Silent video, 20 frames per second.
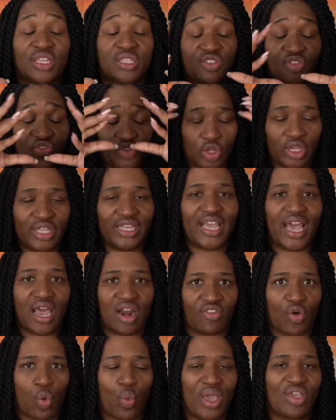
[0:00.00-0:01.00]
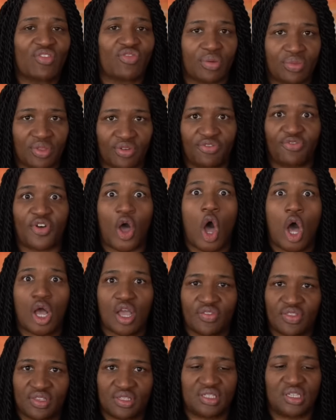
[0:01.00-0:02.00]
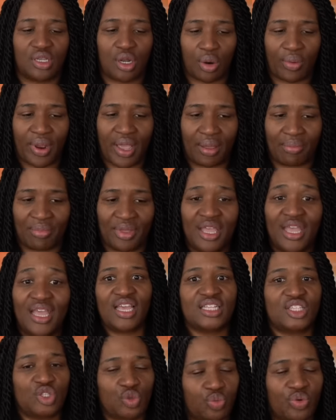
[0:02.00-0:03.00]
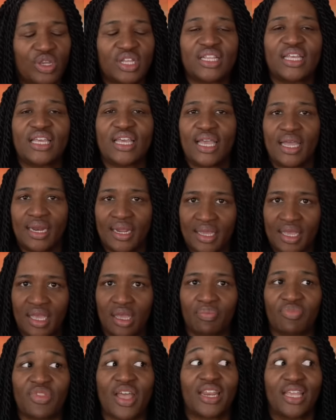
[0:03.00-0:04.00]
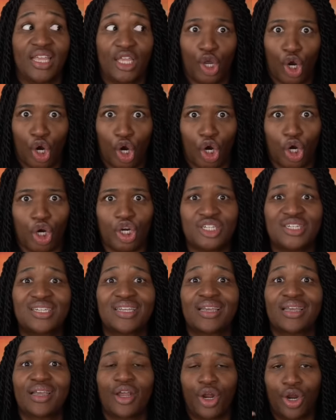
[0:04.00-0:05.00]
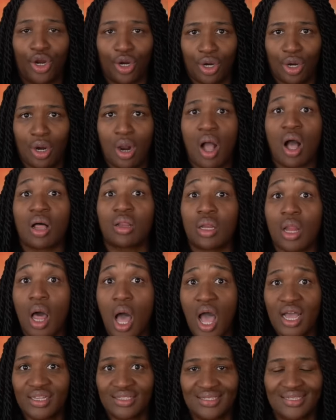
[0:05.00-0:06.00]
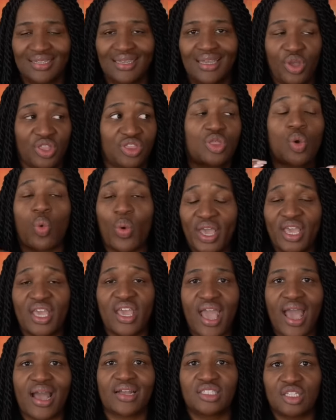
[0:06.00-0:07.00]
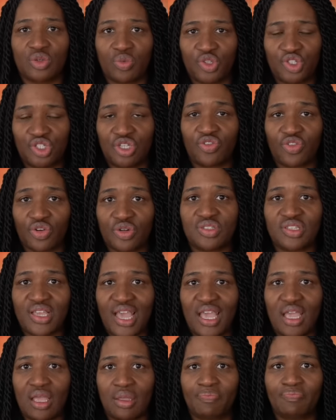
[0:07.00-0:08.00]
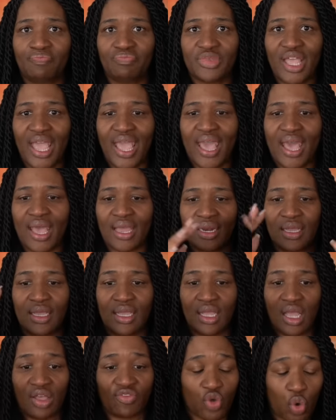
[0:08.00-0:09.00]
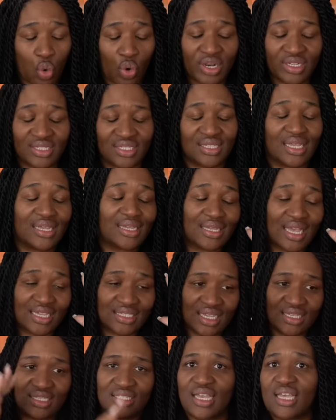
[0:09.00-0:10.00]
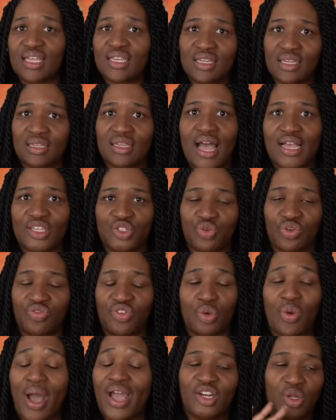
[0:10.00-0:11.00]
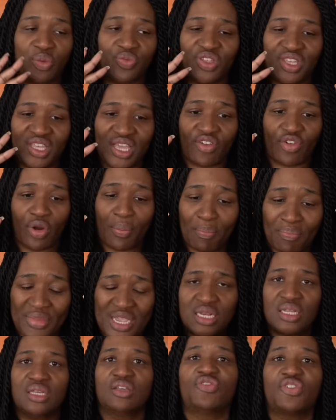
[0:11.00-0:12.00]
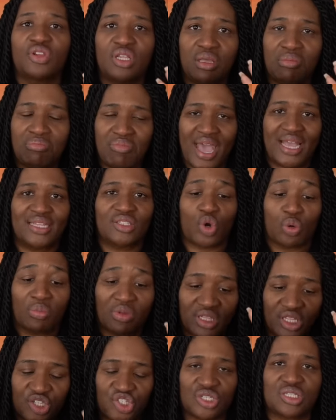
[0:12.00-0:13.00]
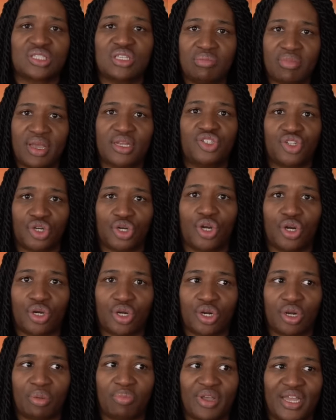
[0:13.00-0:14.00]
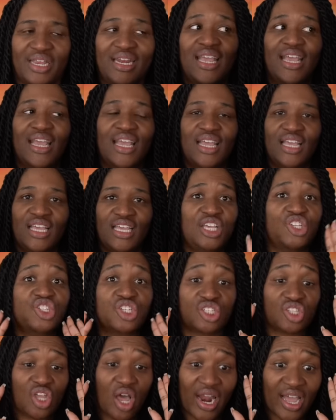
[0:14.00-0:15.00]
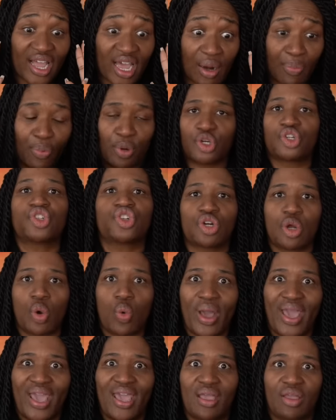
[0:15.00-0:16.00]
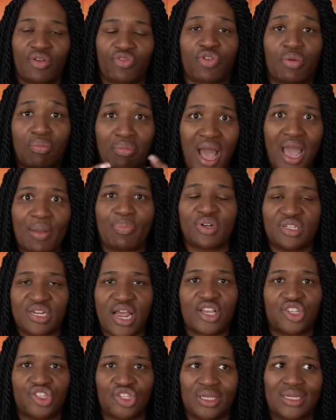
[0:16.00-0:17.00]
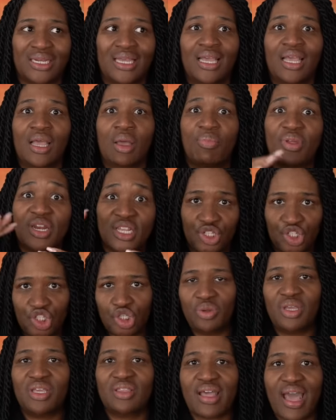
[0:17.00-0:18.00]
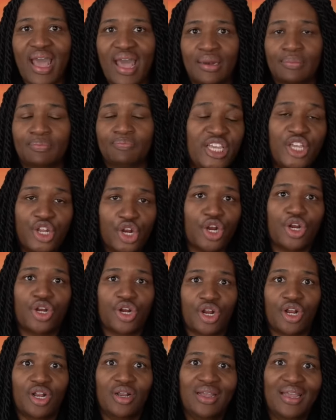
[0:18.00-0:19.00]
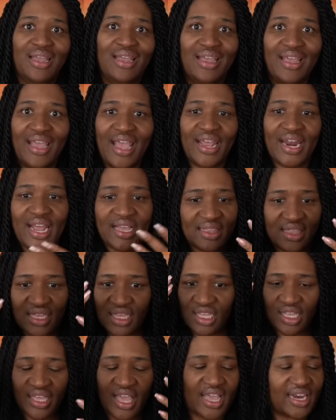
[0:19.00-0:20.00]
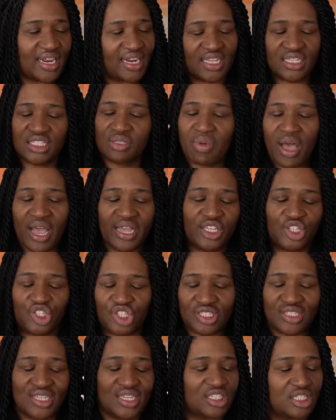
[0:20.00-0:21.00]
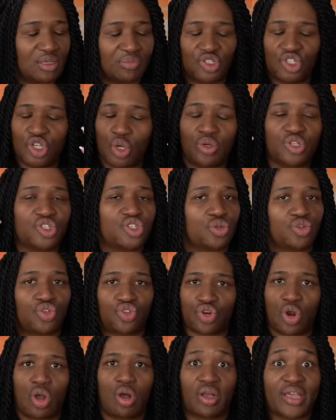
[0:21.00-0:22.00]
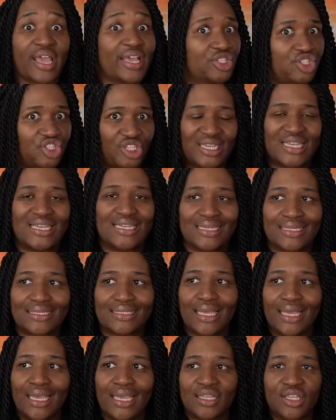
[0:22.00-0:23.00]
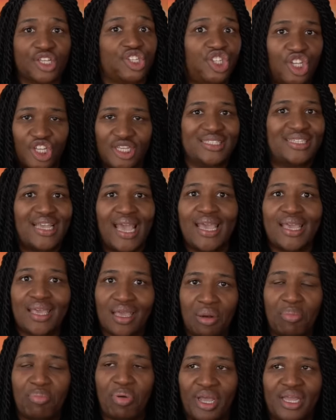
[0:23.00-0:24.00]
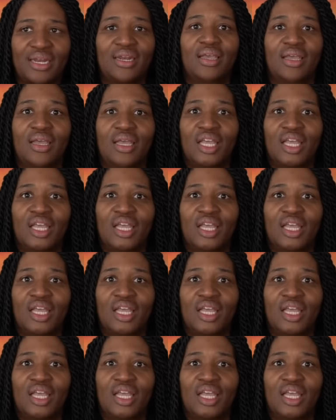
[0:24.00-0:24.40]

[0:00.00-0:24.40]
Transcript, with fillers: he's fully kind of away from the fog of the C R M, it's really hitting him that he hurt her a lot with the way he acted when she first came. And of course, as I said in the last review, I don't think he ever meaningfully meant or maliciously meant to hurt her, but he just thought, I got to push her away for my protection. But in doing that, he hurt her. And I think, again, in his mind, he just thinks that Michonne is so strong, and she is, that she could take it. But